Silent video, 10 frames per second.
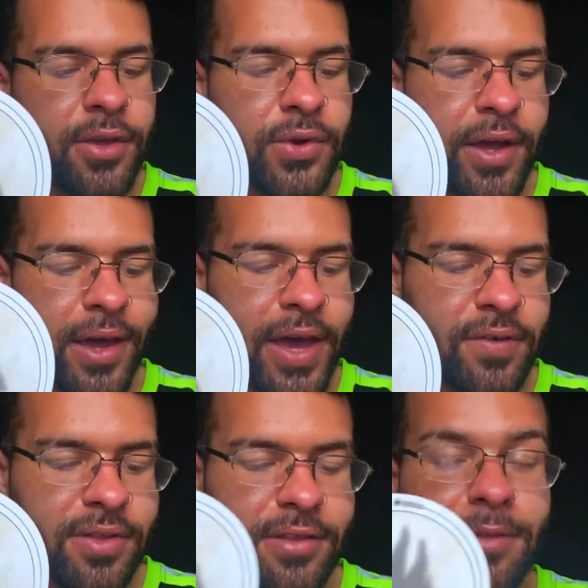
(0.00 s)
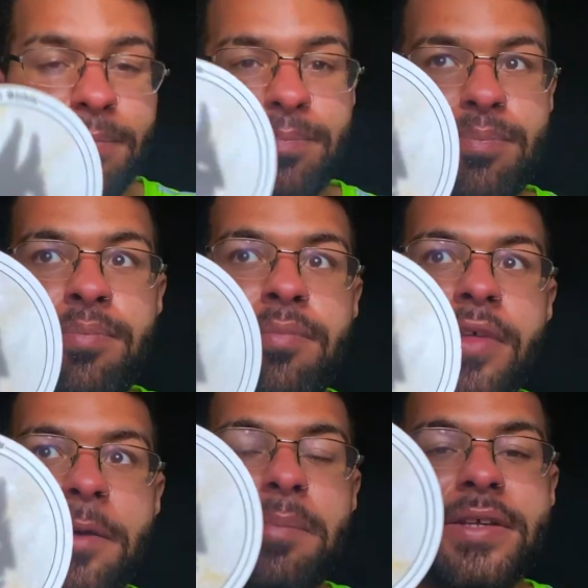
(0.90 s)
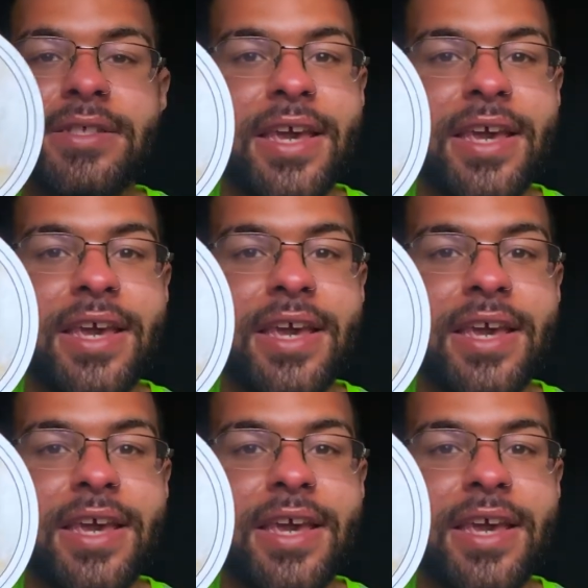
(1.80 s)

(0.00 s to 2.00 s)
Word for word: you're not having like the like best